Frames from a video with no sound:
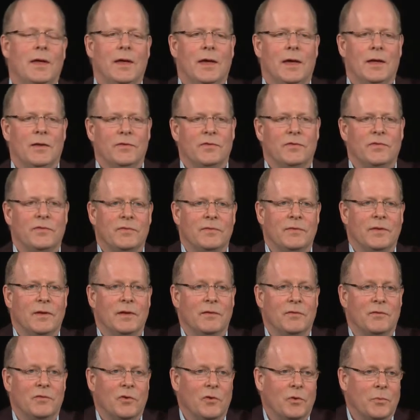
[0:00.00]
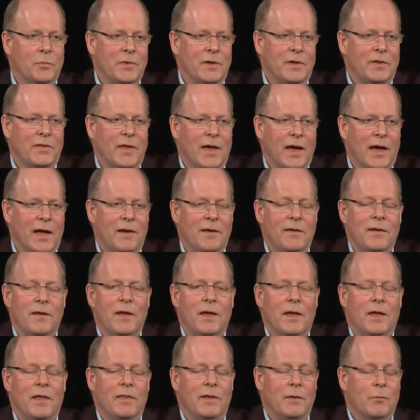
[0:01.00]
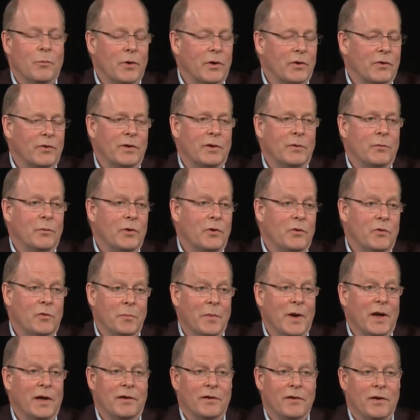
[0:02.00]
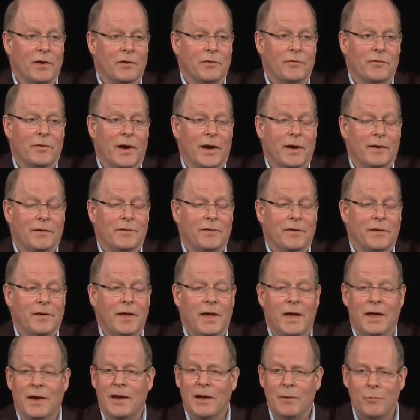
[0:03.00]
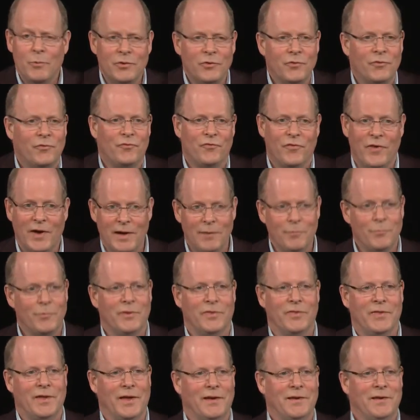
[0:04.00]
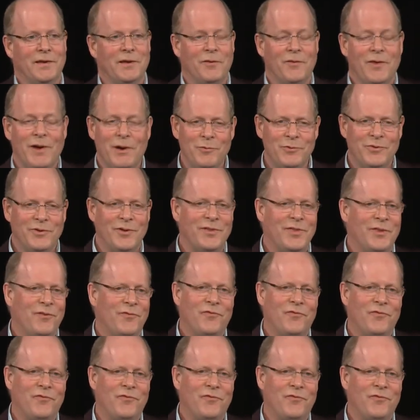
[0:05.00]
and told me that they weren't going to renew my contract. And I was fine with it. You know, I was on the